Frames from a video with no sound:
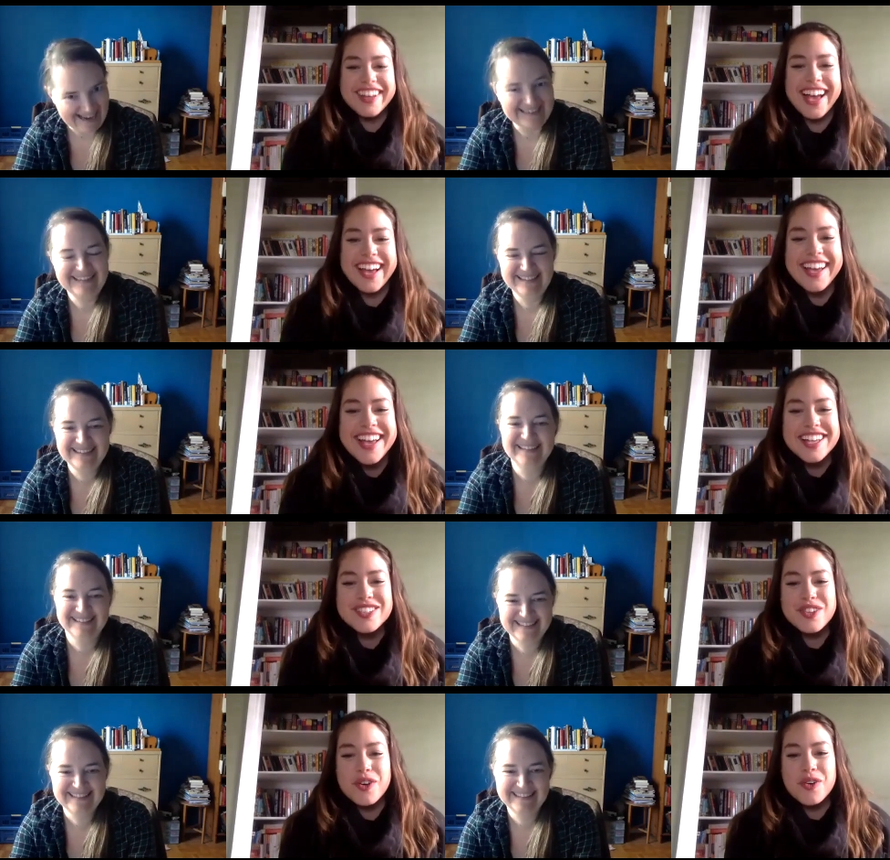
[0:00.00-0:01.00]
Speaker 1: okay.
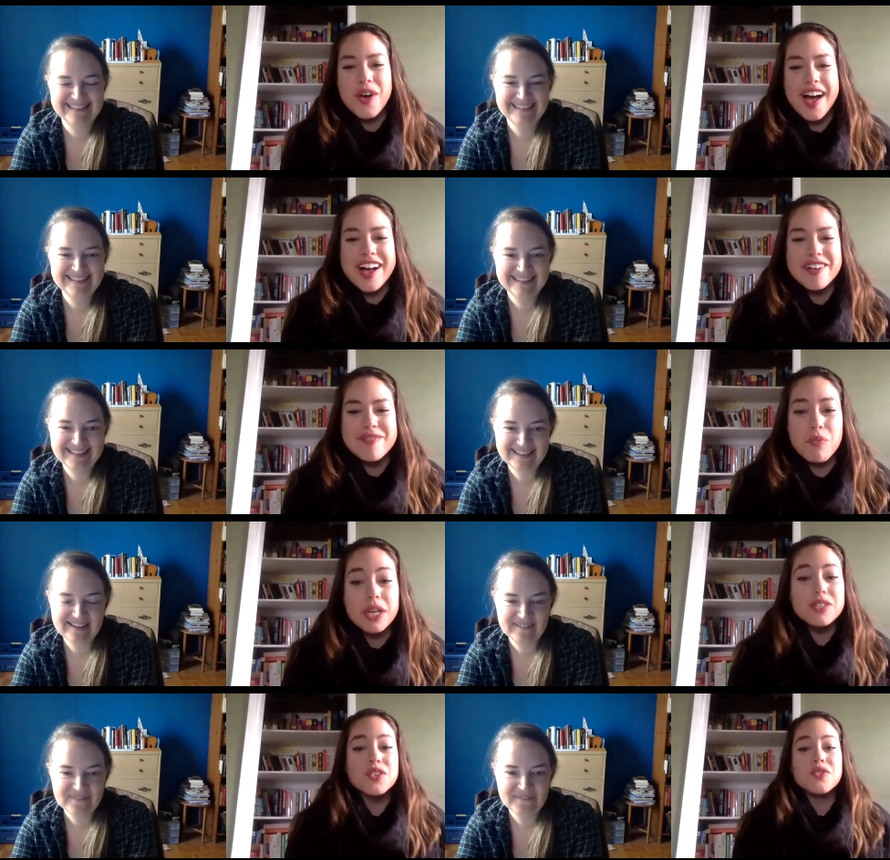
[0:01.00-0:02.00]
So, um,
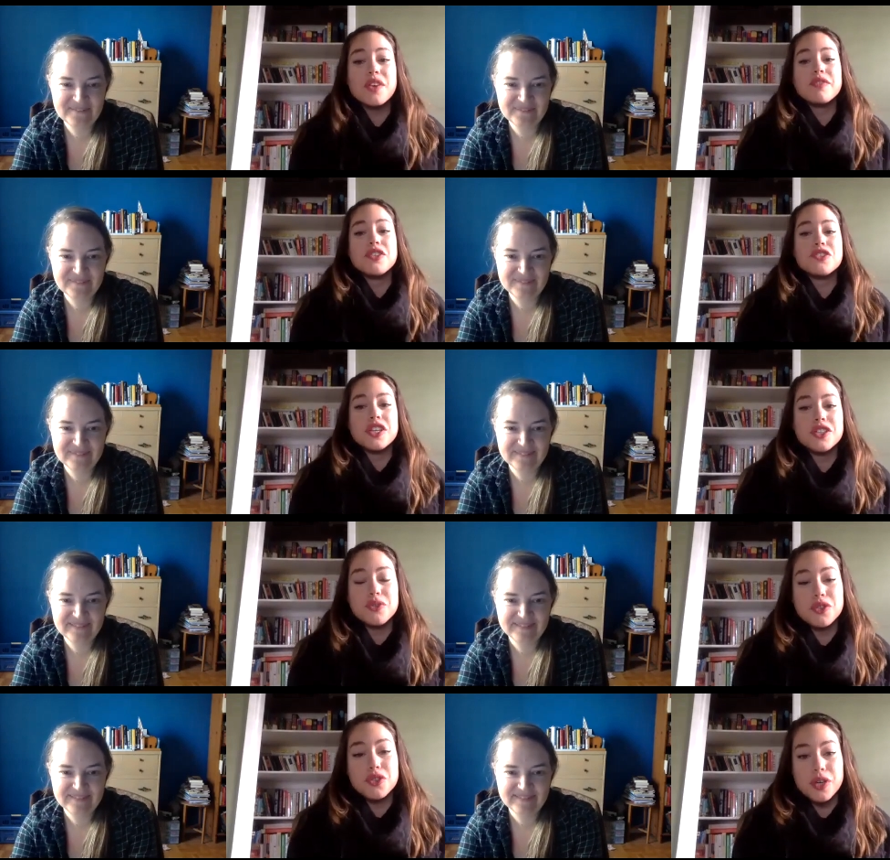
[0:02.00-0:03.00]
what is your favorite drink
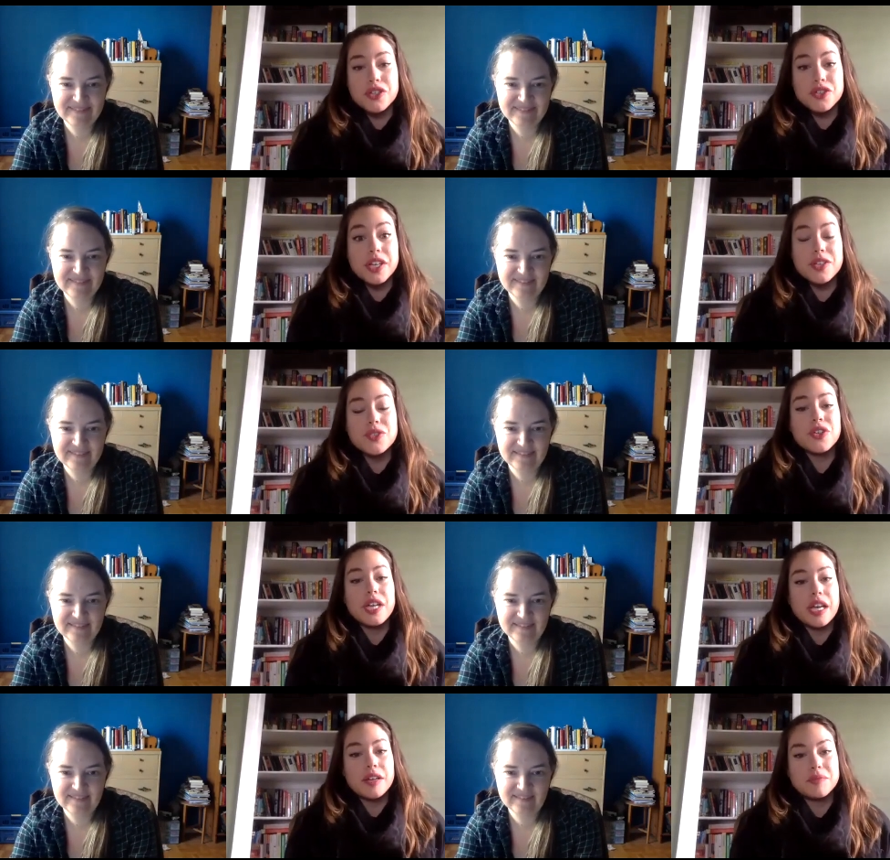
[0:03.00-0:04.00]
to enjoy during a
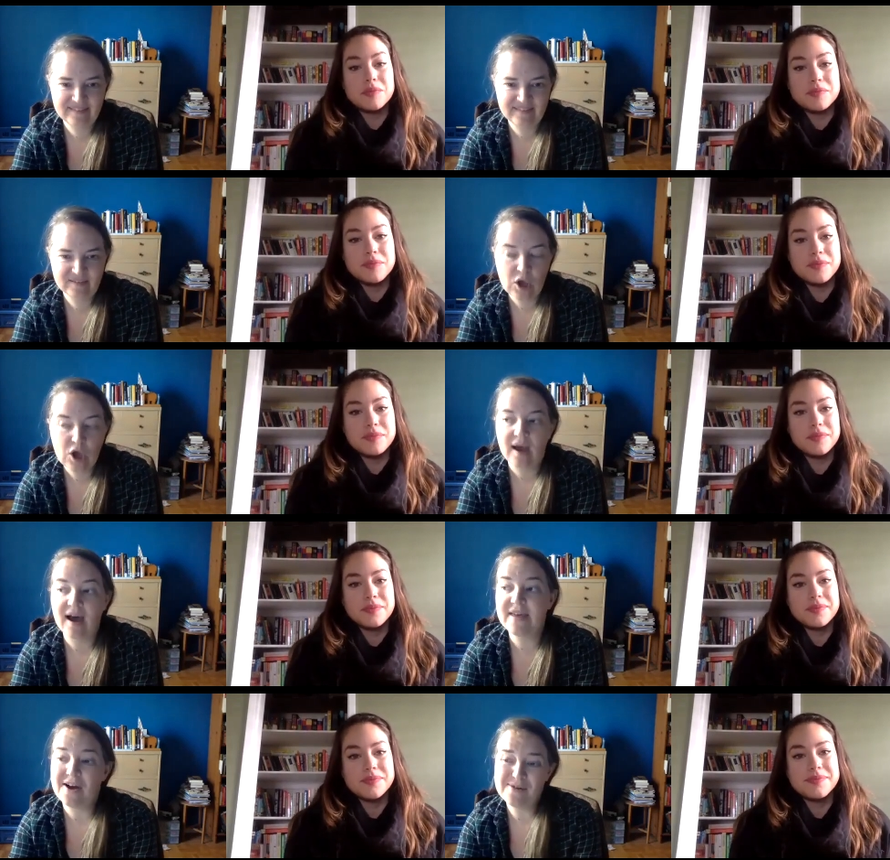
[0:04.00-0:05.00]
screening? Uh,
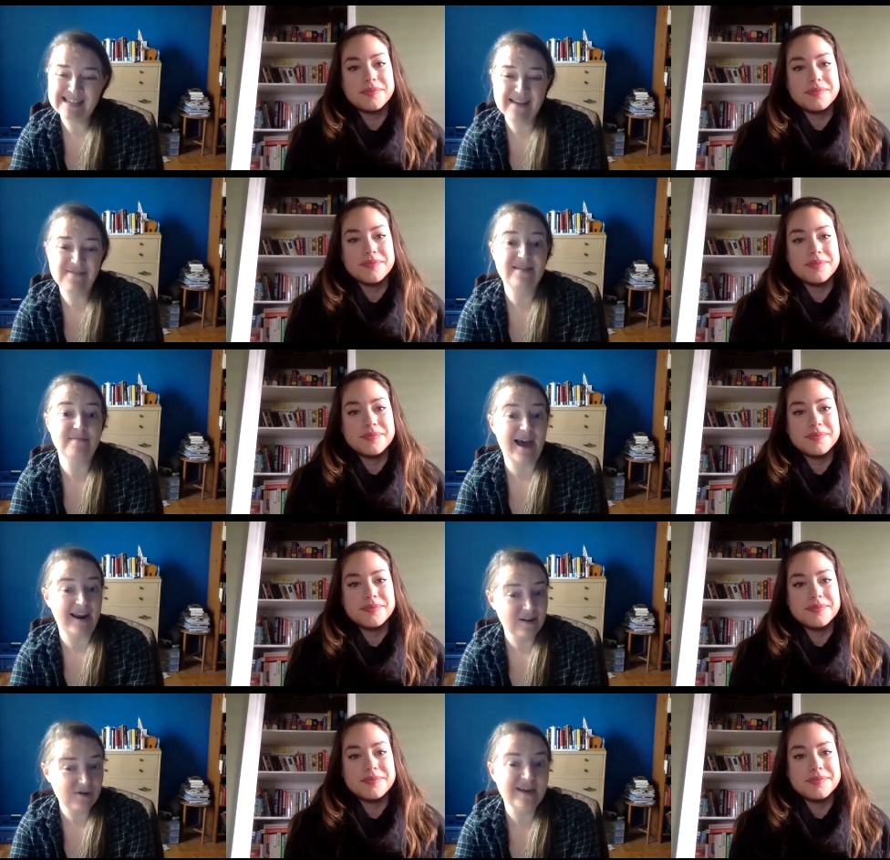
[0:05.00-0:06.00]
they always have
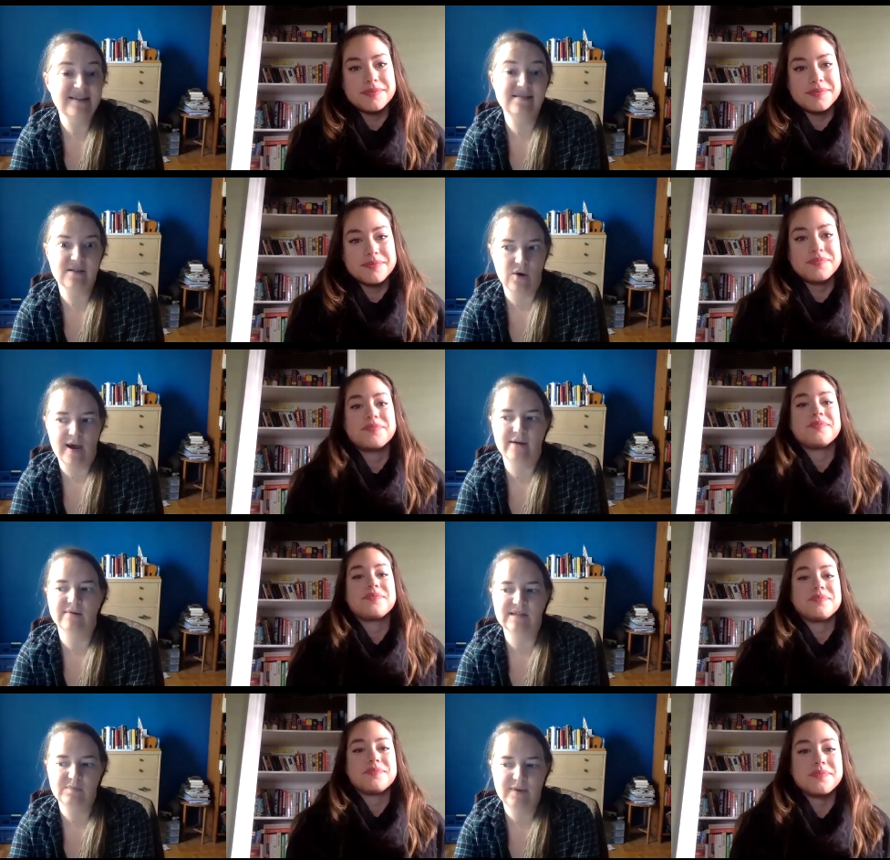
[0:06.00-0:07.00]
thematic
Speaker 2: drinks, so I
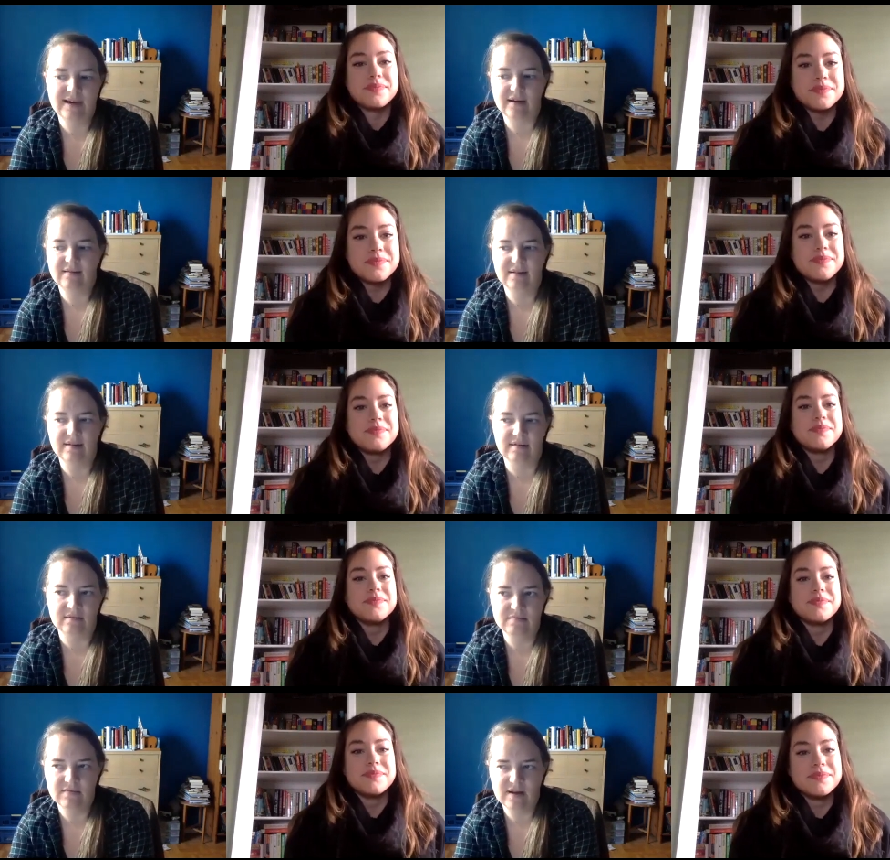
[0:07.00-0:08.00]
always pick the
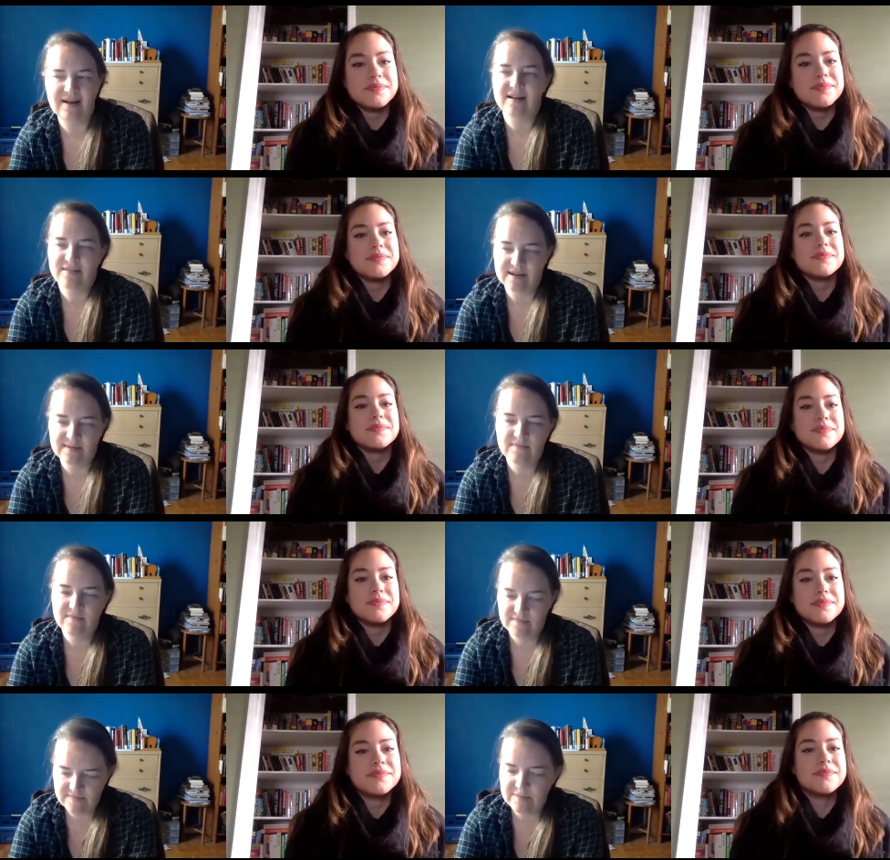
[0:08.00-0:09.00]
uh, the
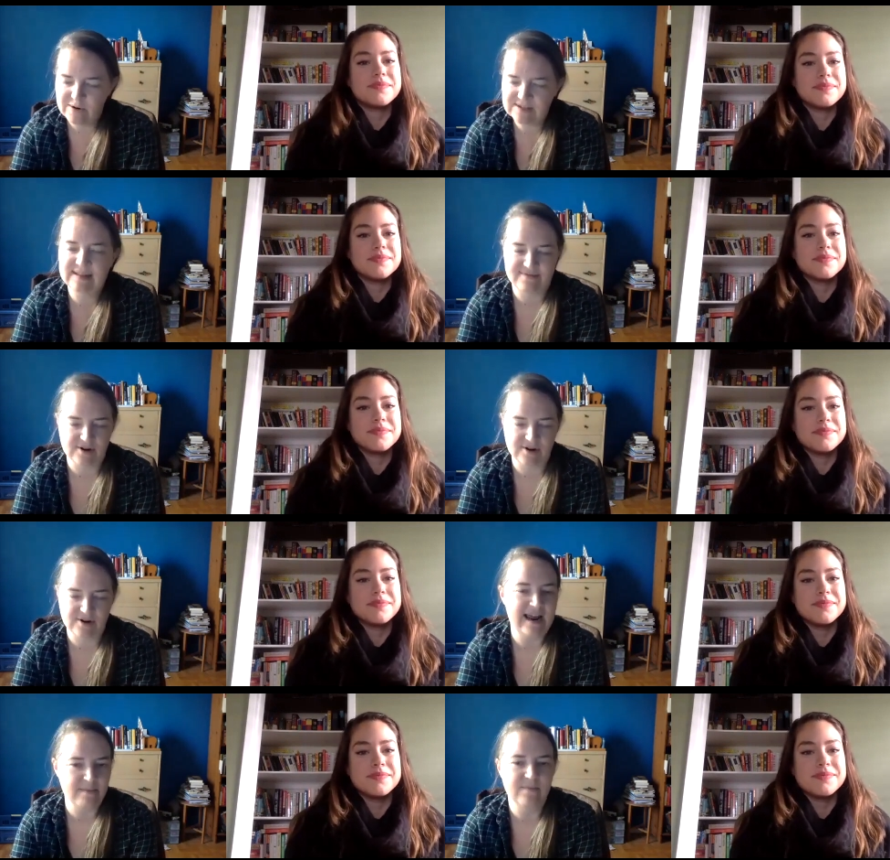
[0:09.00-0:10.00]
the most clever
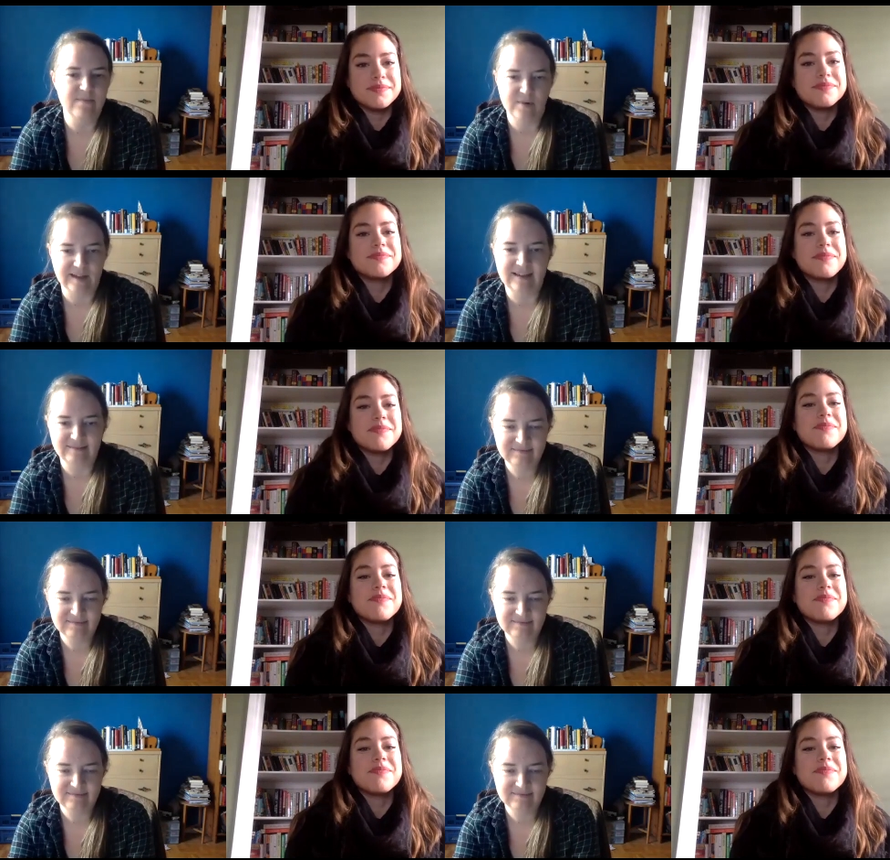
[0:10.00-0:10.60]
name, really.